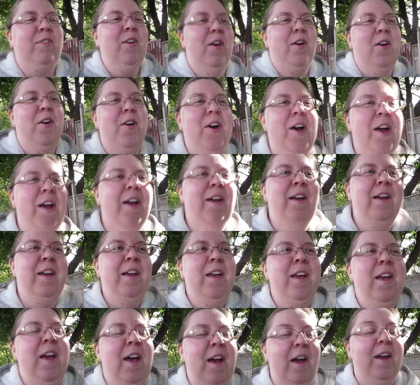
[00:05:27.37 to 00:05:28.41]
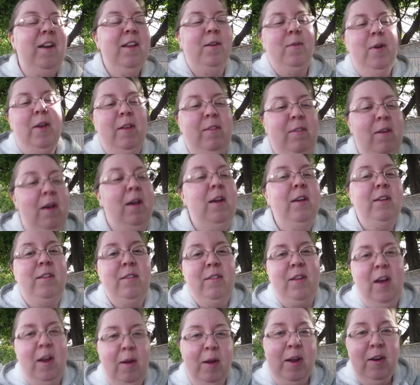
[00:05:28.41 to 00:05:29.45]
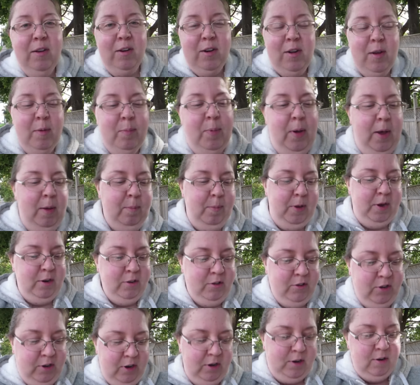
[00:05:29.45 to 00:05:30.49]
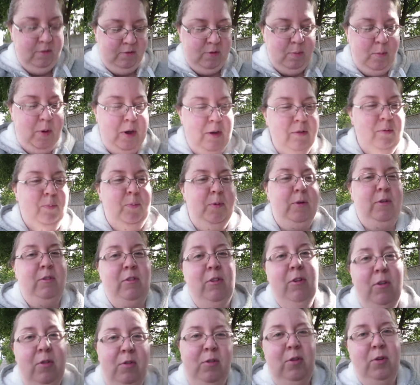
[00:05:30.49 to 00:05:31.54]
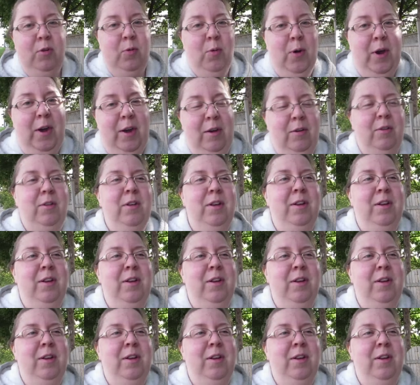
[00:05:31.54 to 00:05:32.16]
so, anyways, I, I ended up, I managed to get off the bus, but it took a little while.